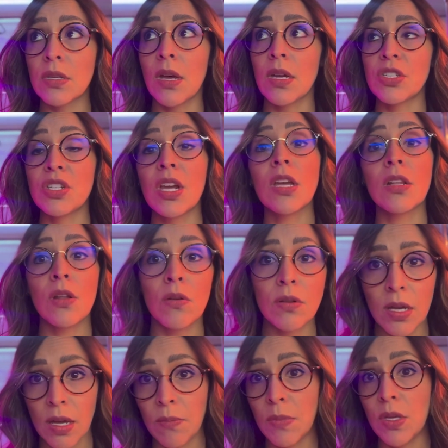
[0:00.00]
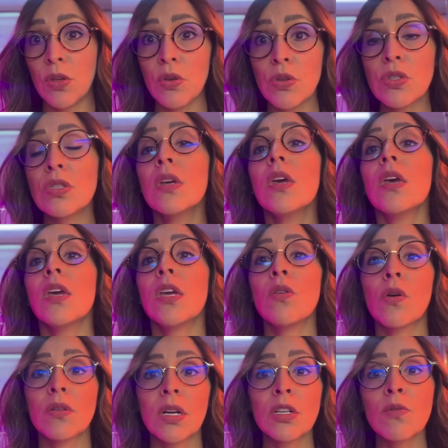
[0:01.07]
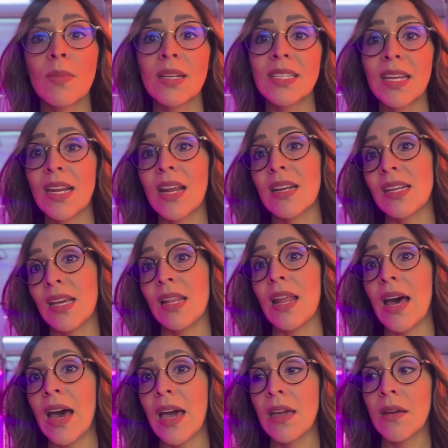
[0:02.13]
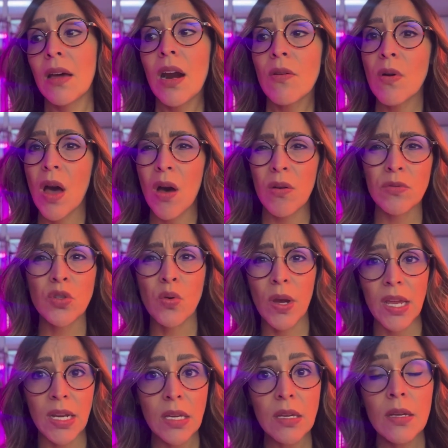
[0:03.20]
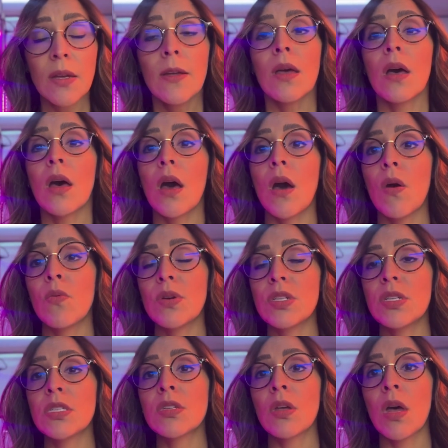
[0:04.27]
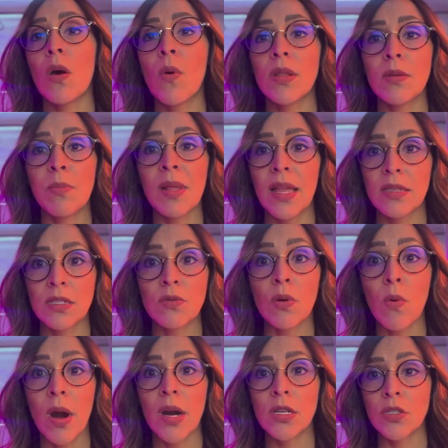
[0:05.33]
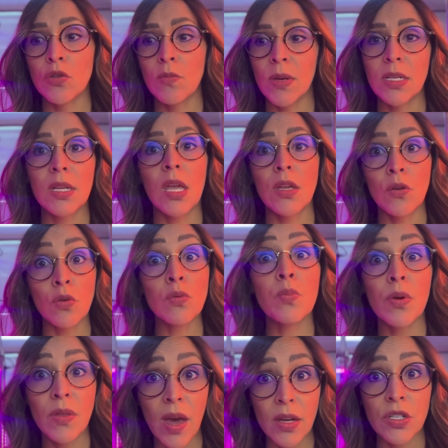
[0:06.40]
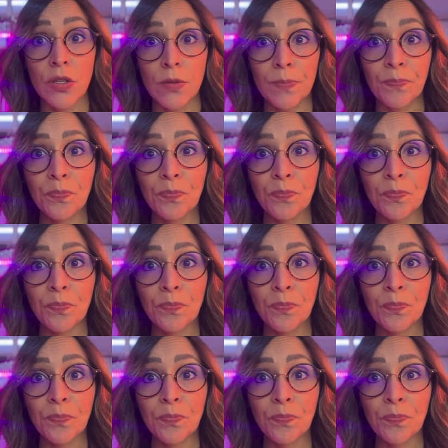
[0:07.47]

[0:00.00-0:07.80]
Uh, shade load can be used in order to maintain a D L I around twenty, uh, which is uh, what the plant requires to maintain good production.